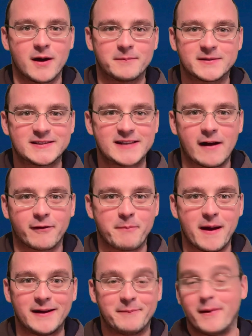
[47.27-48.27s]
up to South
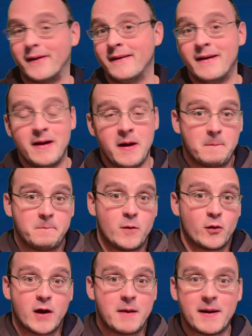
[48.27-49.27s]
Bend, but
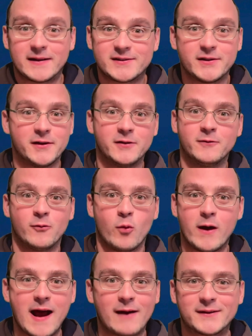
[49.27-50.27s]
Notre Dame has to
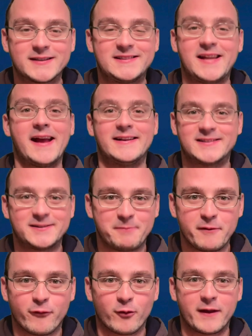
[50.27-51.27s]
win out the states
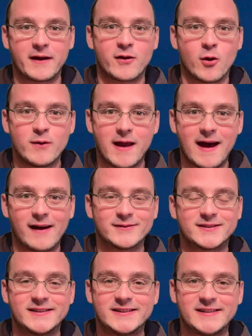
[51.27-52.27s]
before they can go down
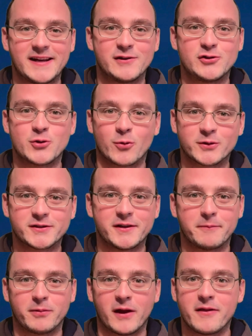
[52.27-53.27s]
to the state of Georgia to
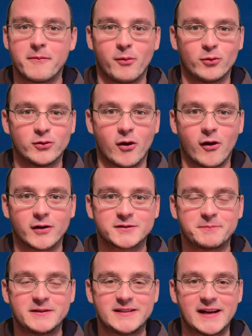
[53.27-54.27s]
play the Bulldogs
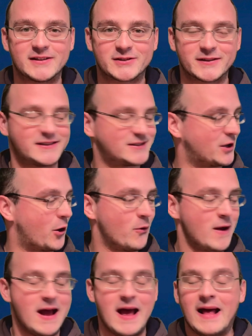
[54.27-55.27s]
potentially. So
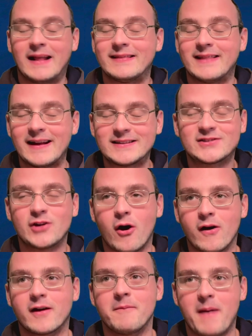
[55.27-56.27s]
let's
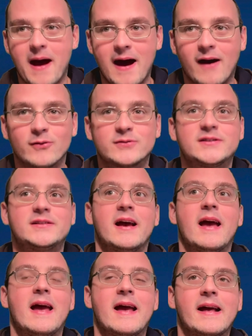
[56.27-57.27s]
talk about
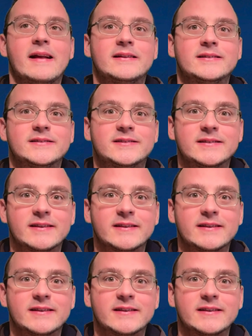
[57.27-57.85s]
and